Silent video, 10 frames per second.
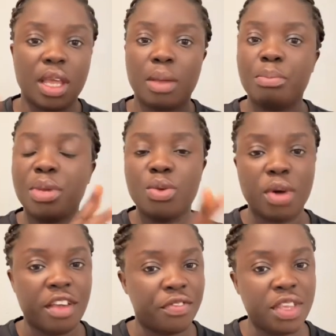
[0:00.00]

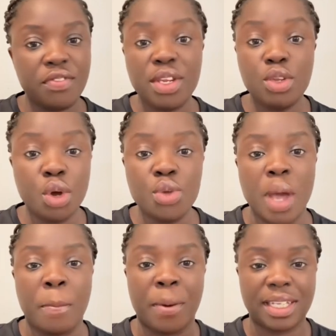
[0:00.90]
midwife, even though you
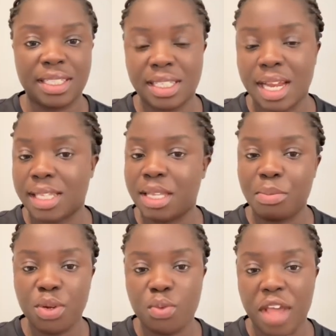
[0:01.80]
are practicing as a
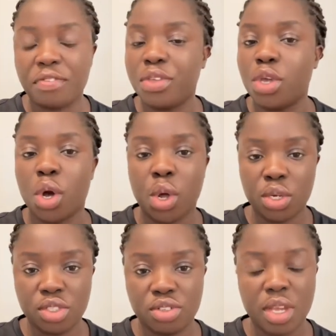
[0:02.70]
midwife in your
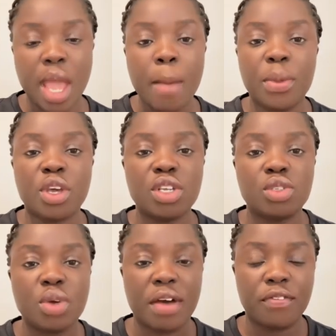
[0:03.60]
country,
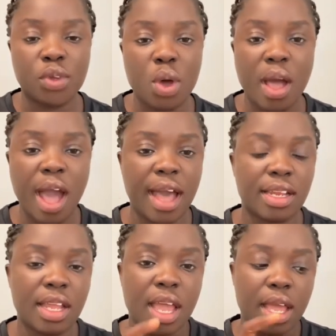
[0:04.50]
because you have not had